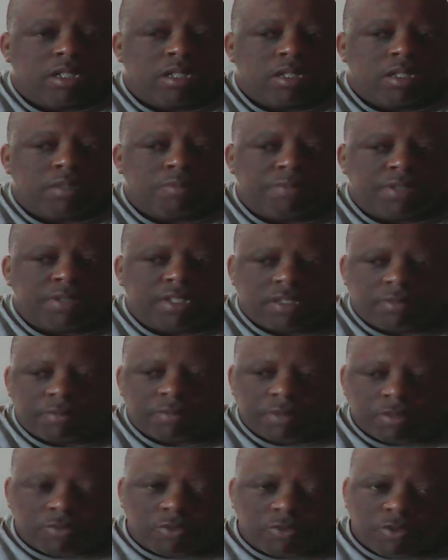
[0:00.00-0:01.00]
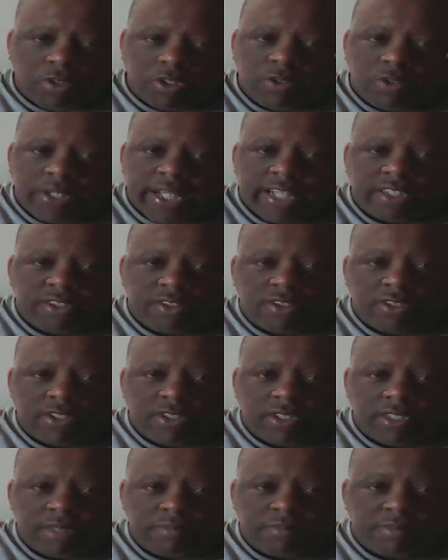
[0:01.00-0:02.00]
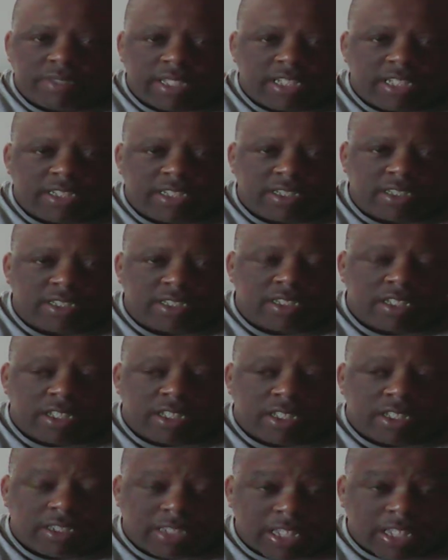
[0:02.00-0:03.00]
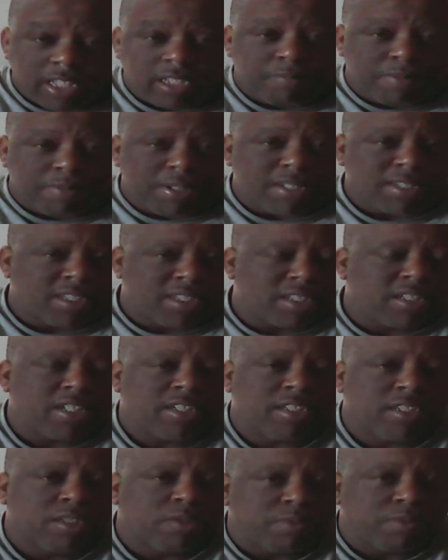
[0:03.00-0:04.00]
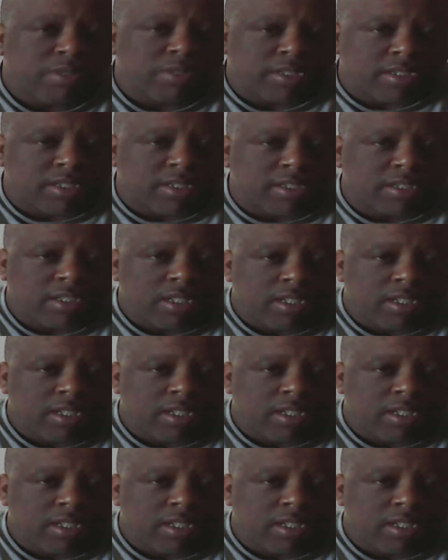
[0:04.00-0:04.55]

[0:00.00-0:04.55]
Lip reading: but before you act on your temptation, think about the consequences,